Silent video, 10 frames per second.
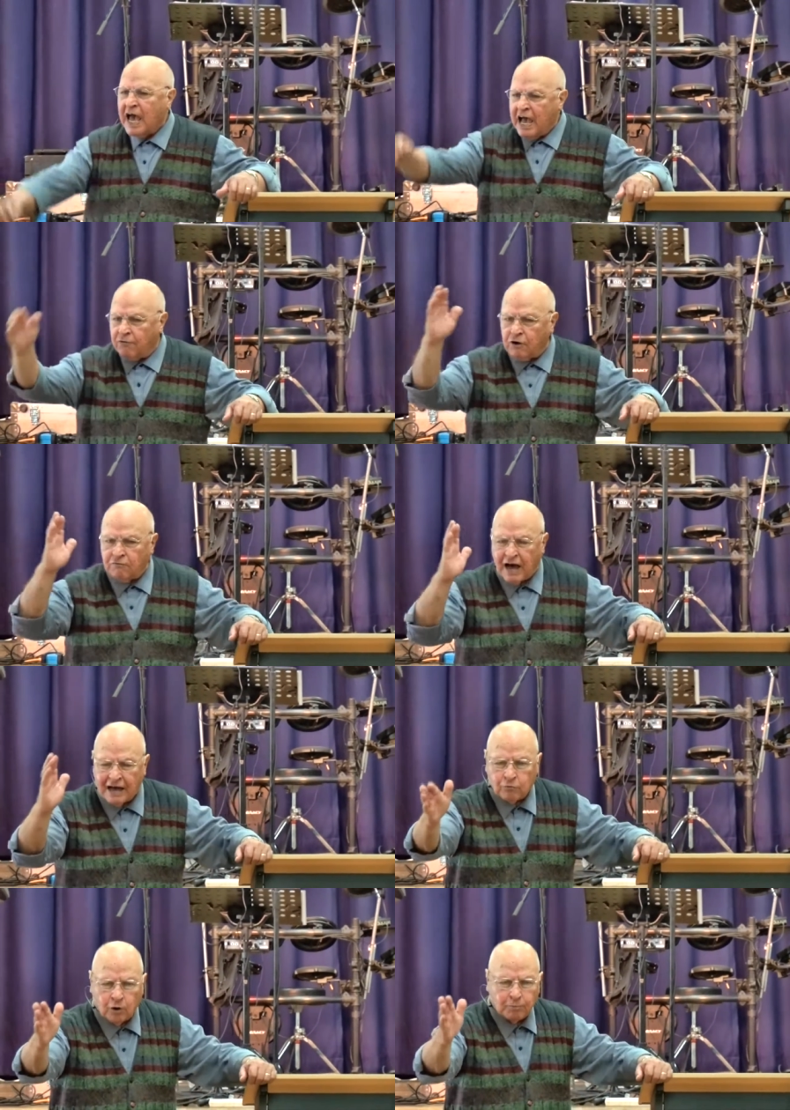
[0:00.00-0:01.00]
And
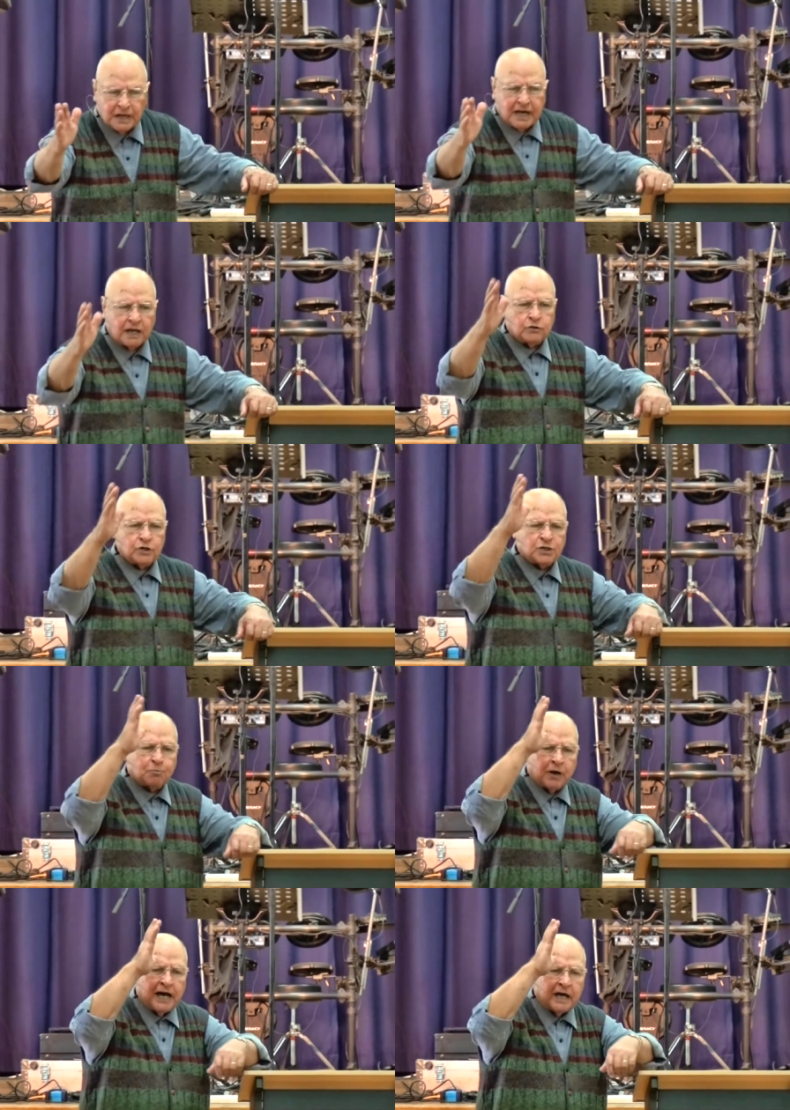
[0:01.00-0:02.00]
revival began to
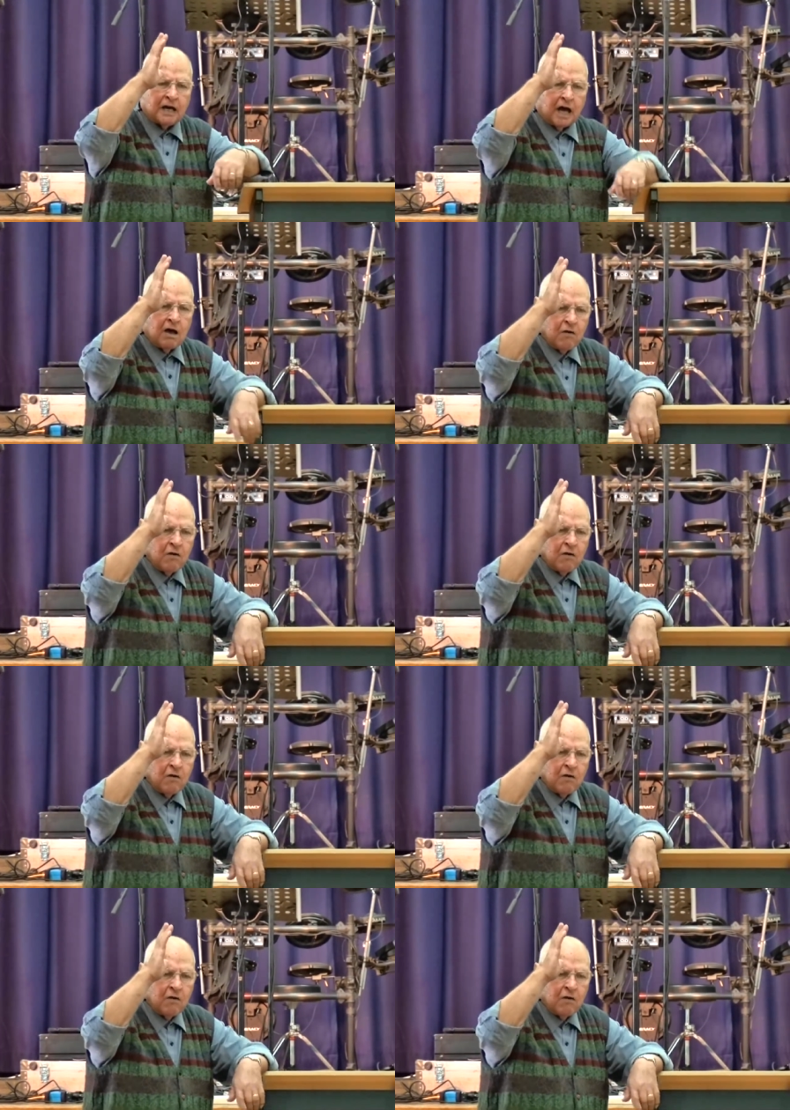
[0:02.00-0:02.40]
spread